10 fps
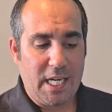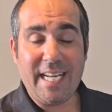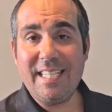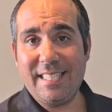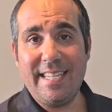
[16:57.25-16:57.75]
I
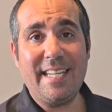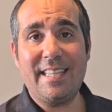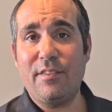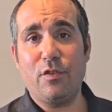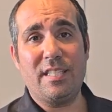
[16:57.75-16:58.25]
didn't see
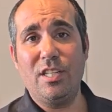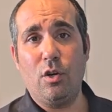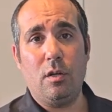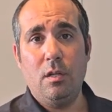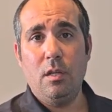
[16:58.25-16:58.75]
anything for
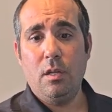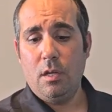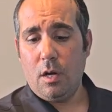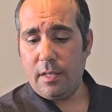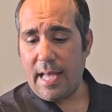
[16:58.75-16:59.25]
Seagull
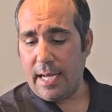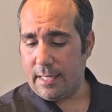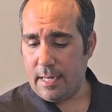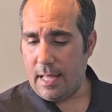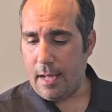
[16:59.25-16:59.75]
on that.
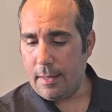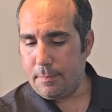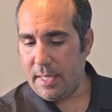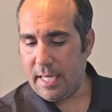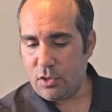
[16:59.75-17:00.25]
And
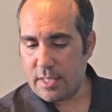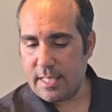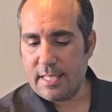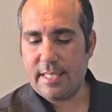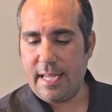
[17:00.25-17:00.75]
I'd be
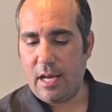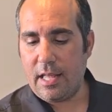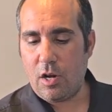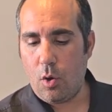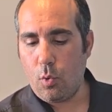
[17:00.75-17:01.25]
interested to see how
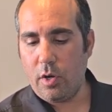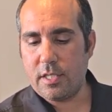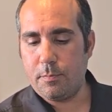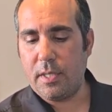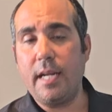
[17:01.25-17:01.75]
that all
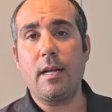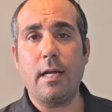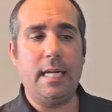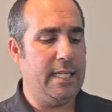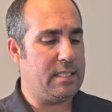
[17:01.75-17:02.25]
works, I'm
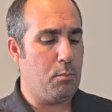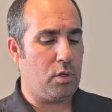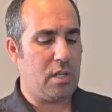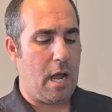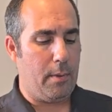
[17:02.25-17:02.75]
going to need some more
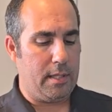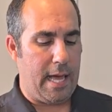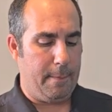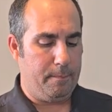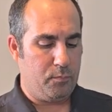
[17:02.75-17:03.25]
time on
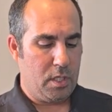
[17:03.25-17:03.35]
that.